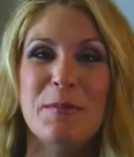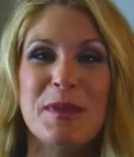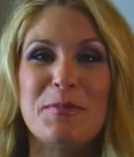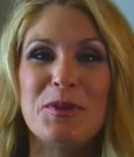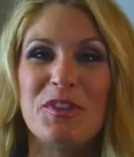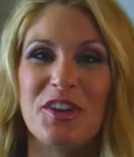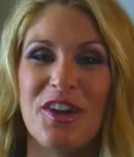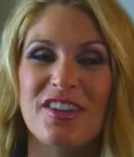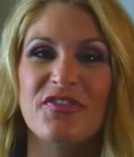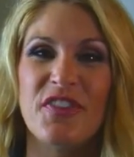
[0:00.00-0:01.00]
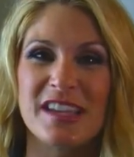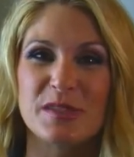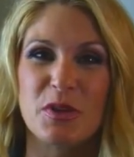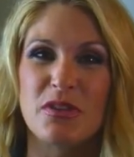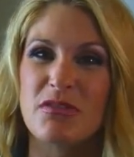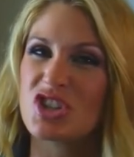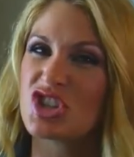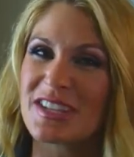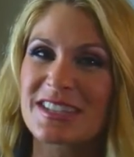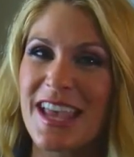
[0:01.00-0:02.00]
people that are on Facebook who are
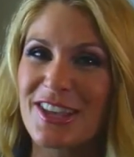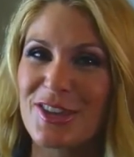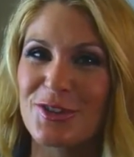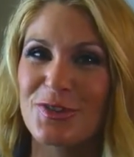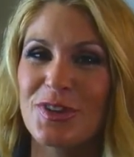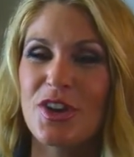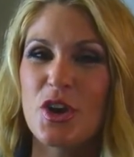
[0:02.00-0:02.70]
just like you,